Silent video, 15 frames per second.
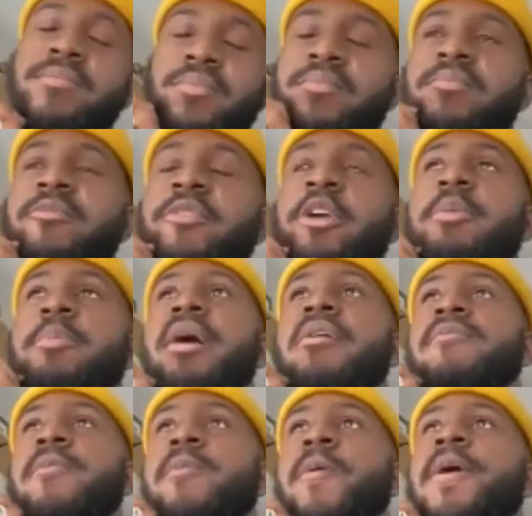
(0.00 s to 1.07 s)
Very
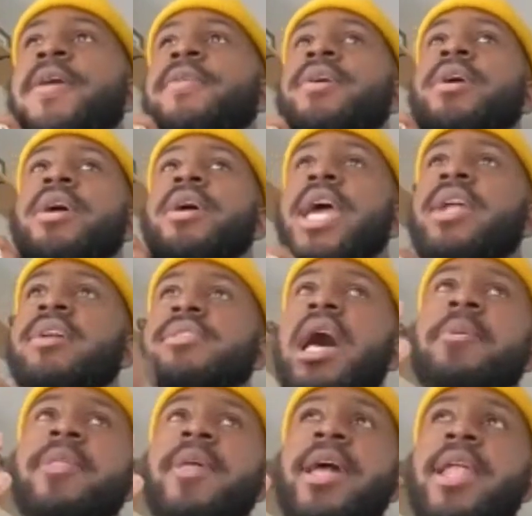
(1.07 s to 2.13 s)
powerful. And on top
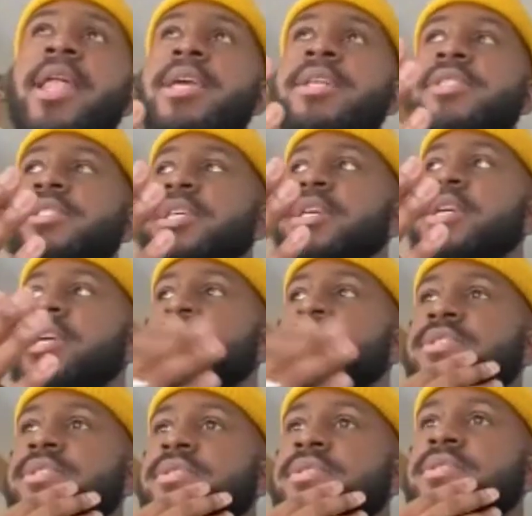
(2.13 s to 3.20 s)
of that,
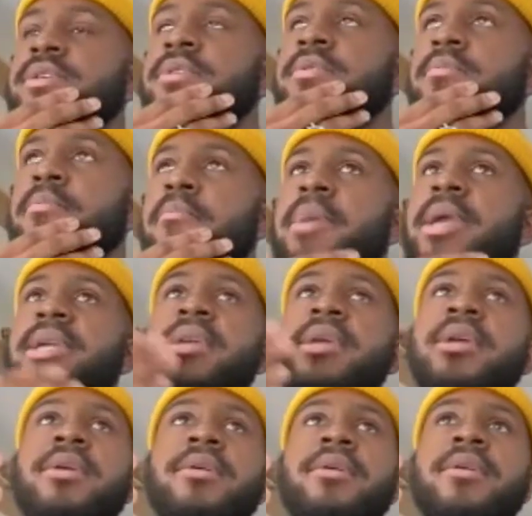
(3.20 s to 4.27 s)
it's
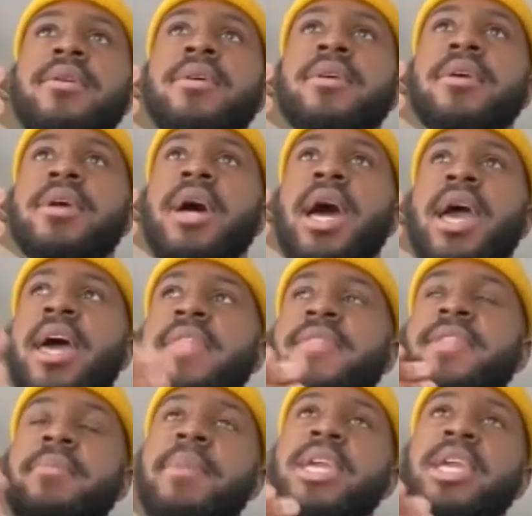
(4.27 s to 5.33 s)
making, I
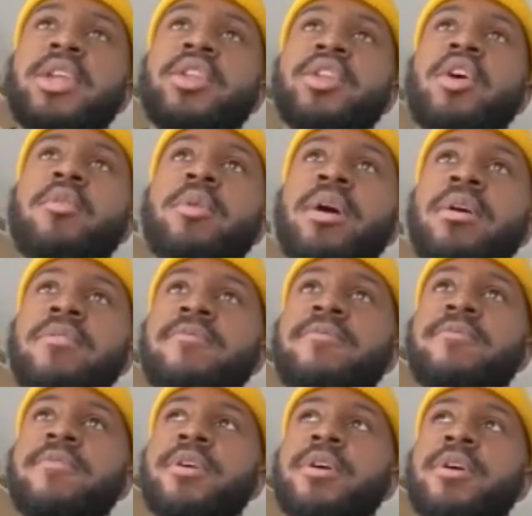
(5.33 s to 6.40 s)
think making note of
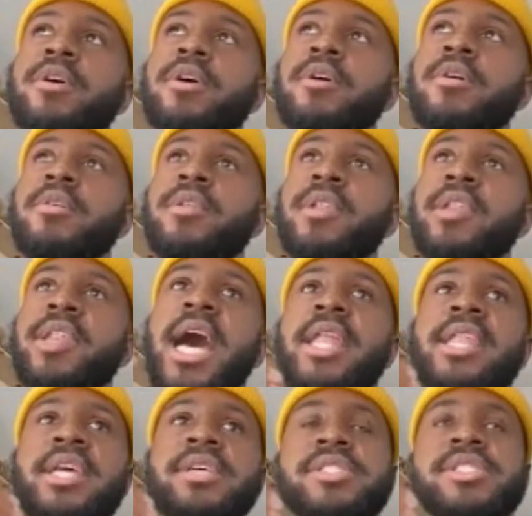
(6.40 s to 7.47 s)
not
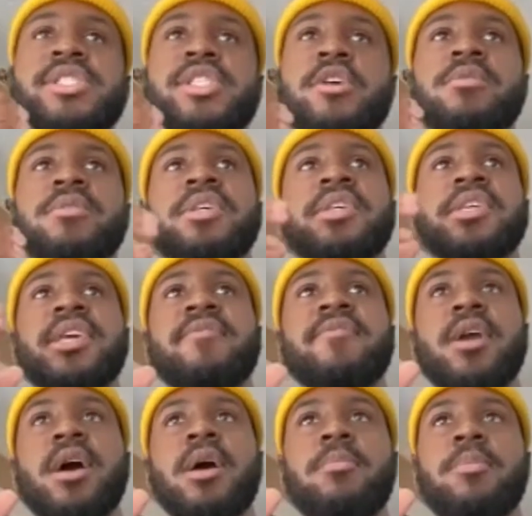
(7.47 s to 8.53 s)
necessarily giving
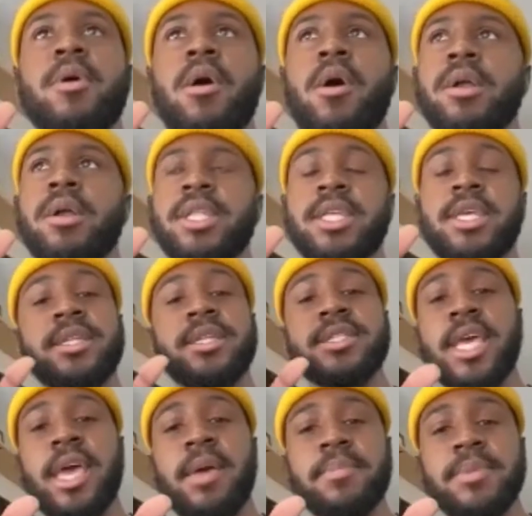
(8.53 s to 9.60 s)
up on the
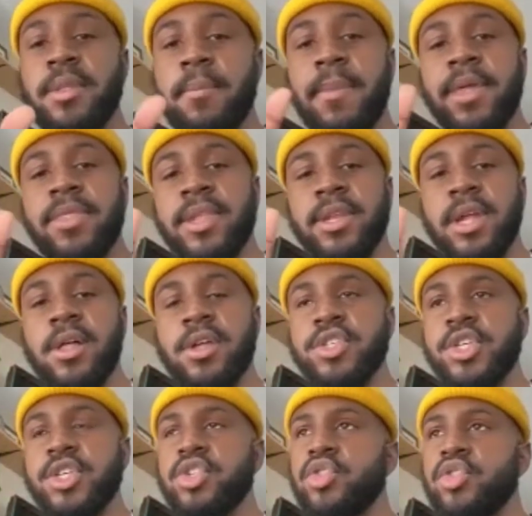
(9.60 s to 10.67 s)
attempt and the methodology
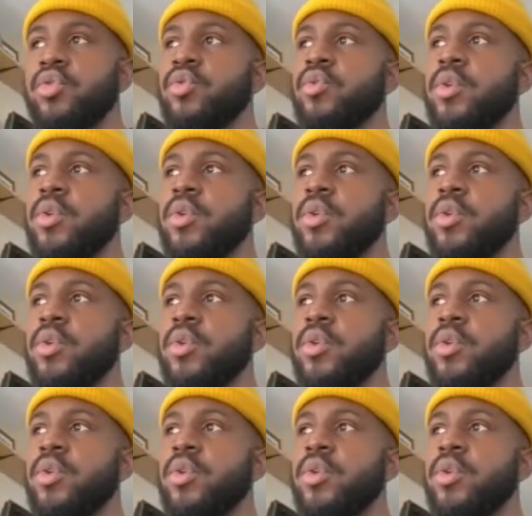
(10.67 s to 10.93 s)
to